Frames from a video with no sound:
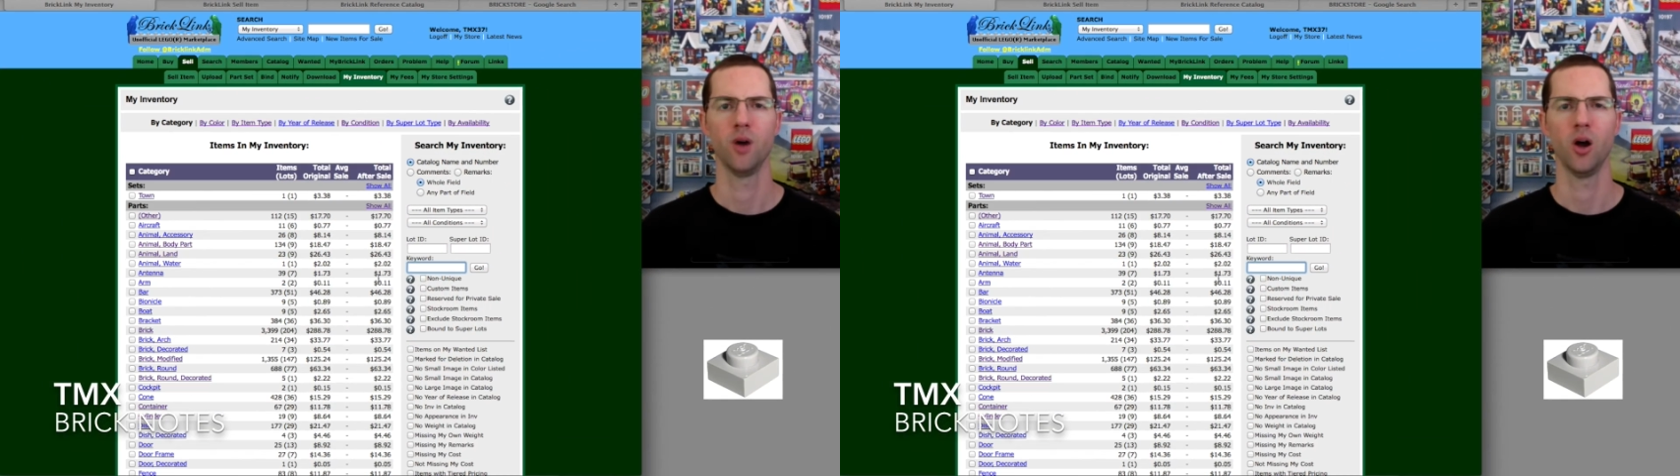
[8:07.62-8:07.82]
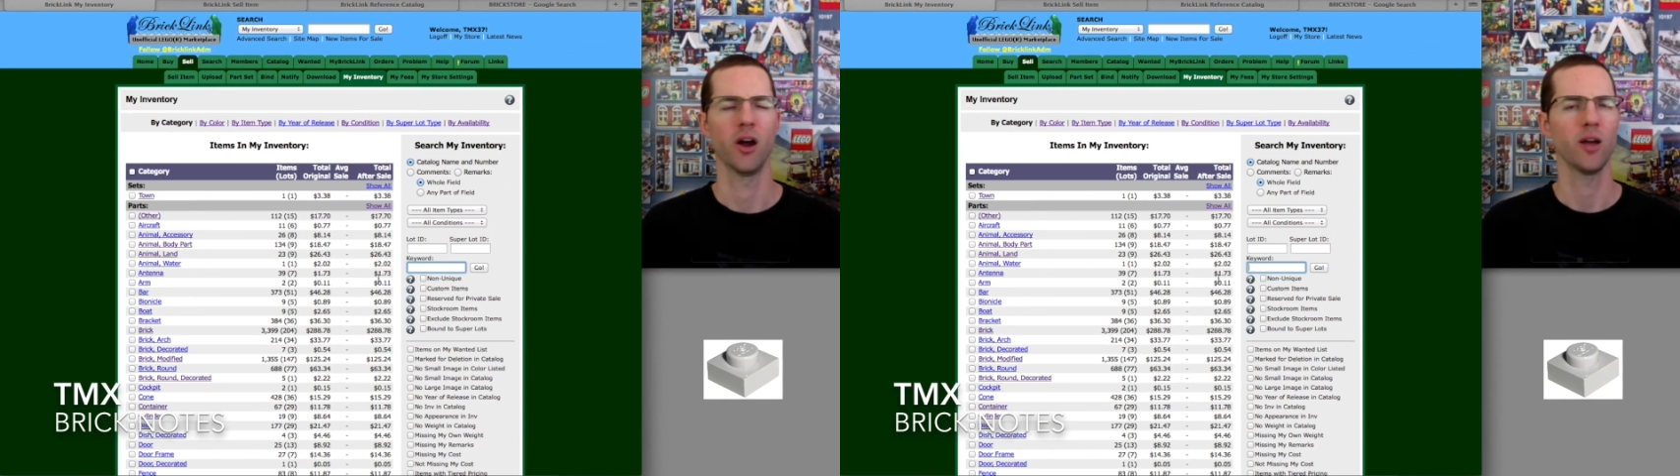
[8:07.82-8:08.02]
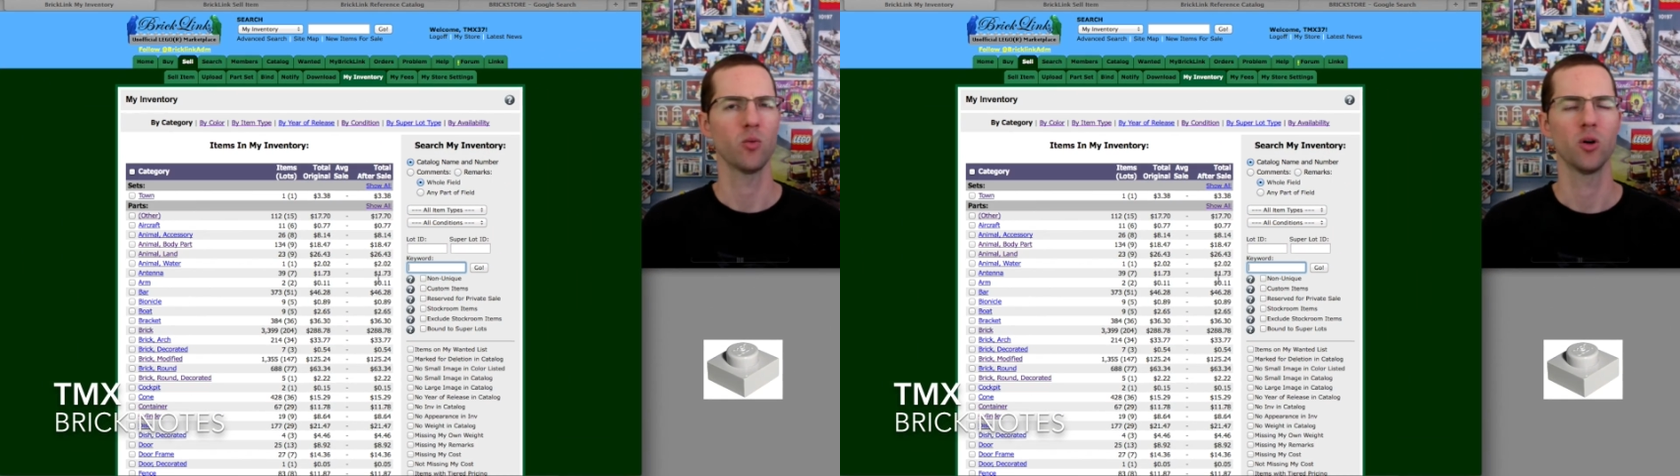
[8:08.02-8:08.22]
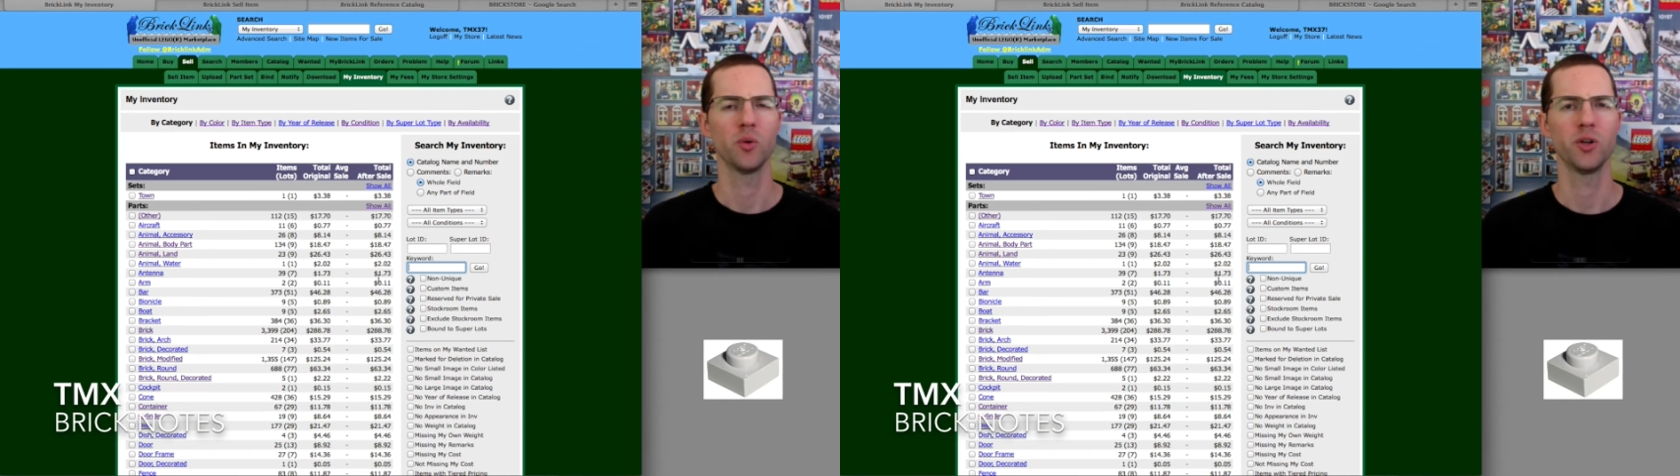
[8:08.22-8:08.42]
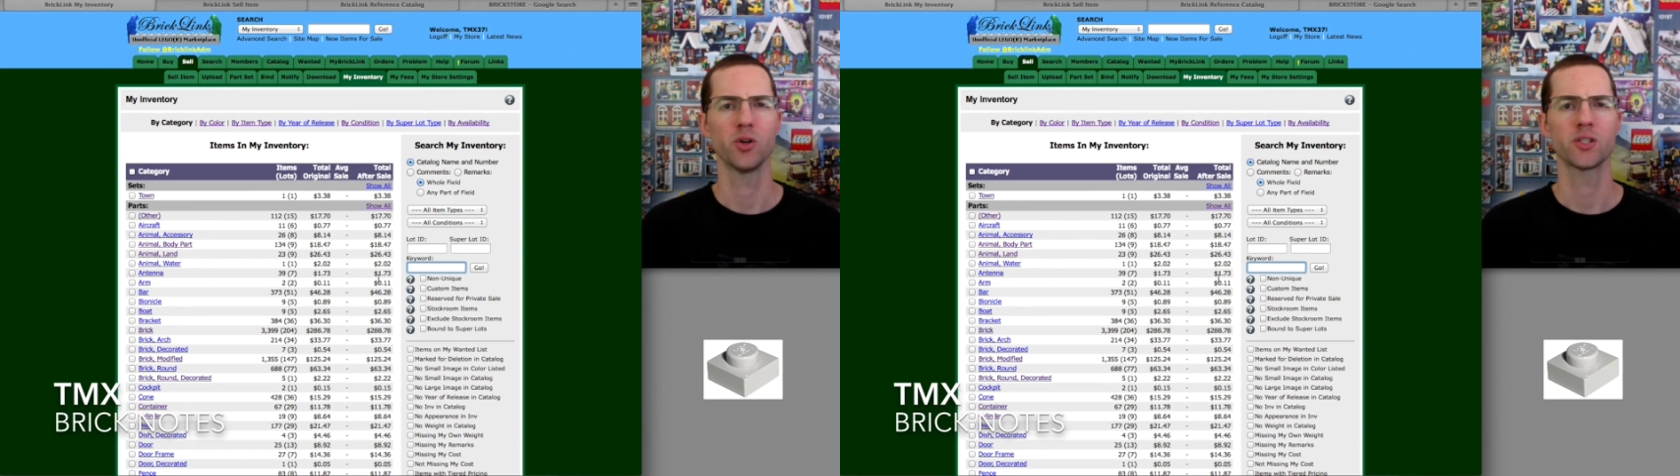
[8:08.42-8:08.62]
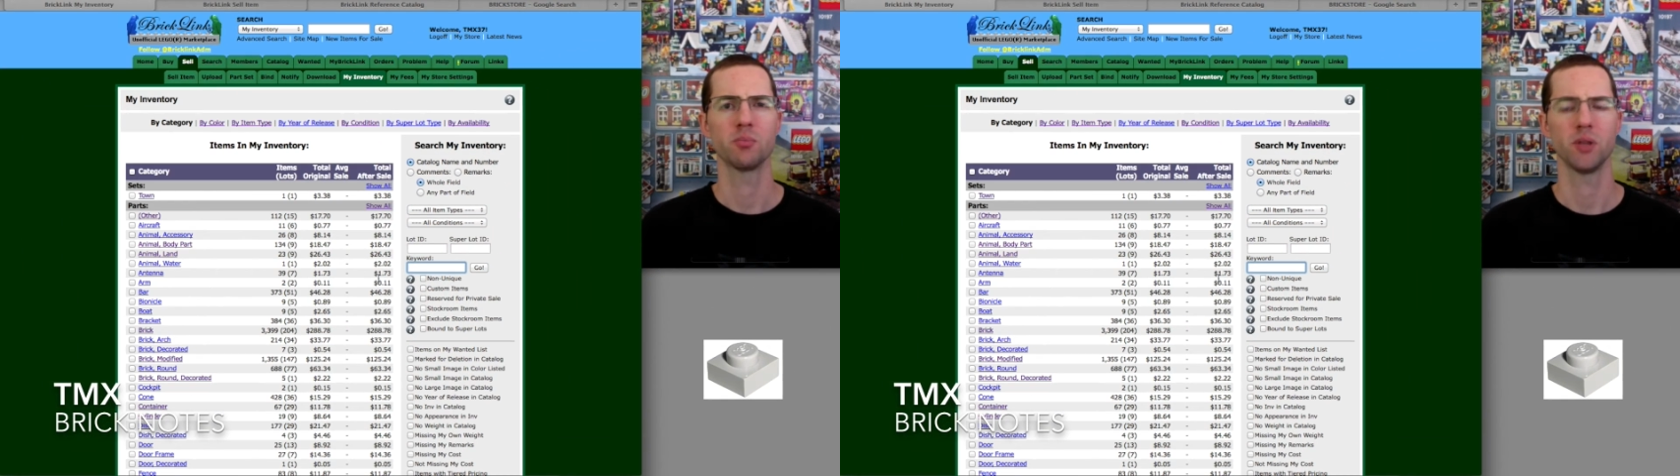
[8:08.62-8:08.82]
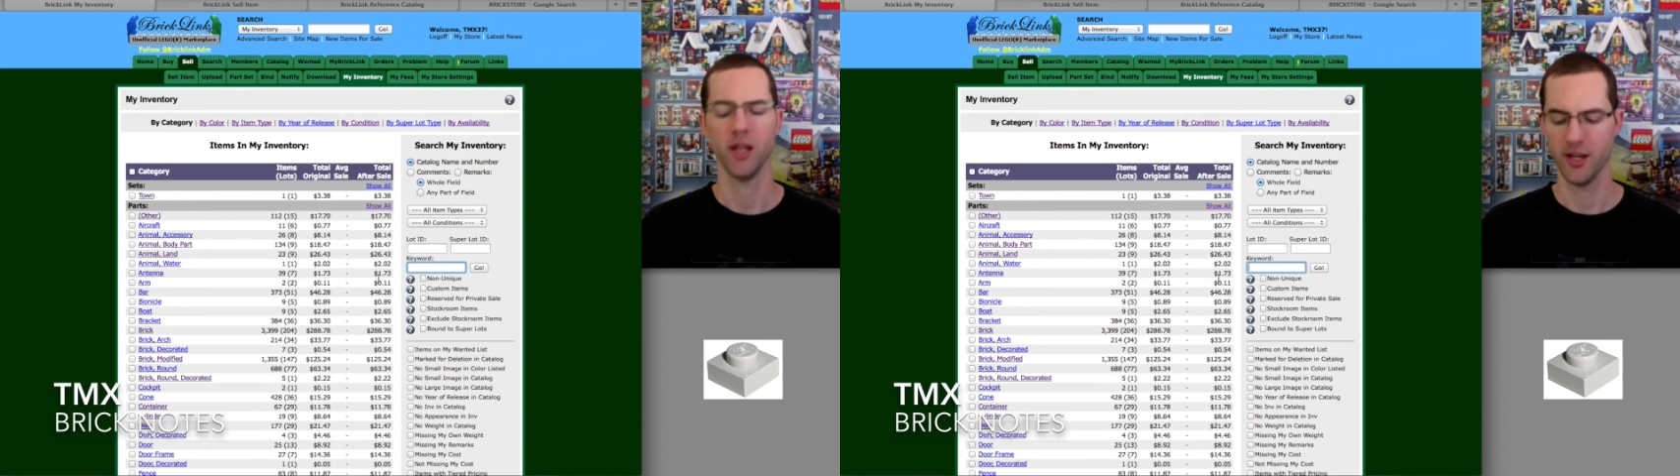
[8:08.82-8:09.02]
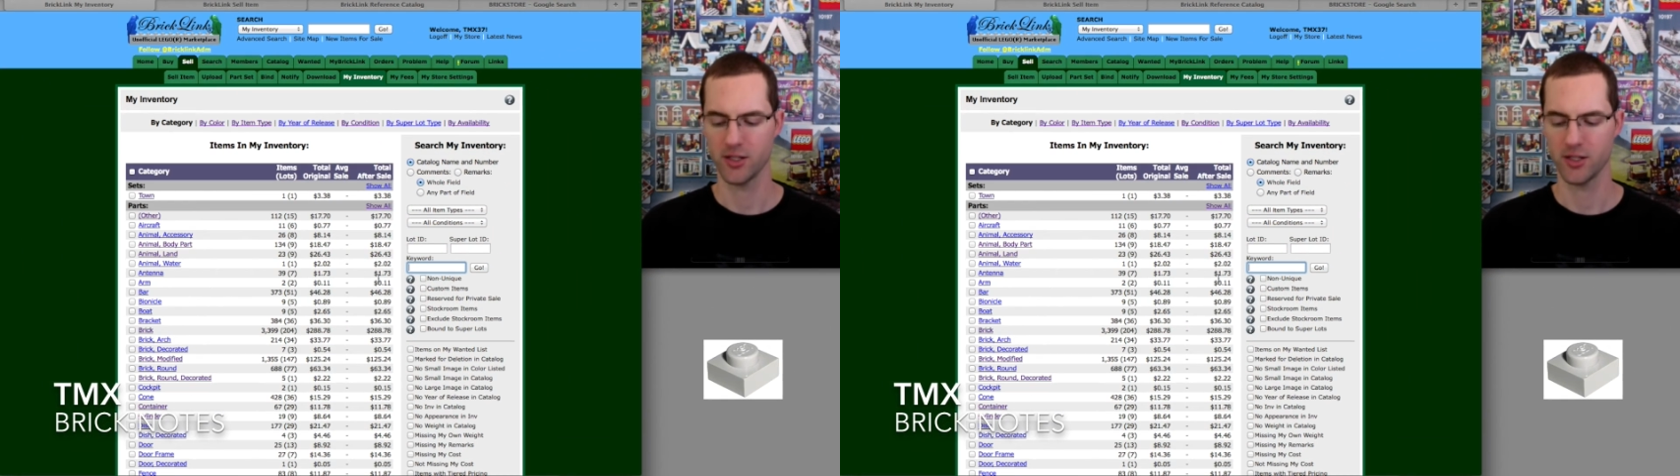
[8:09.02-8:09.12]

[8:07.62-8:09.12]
Alright, well, we know it's a plate,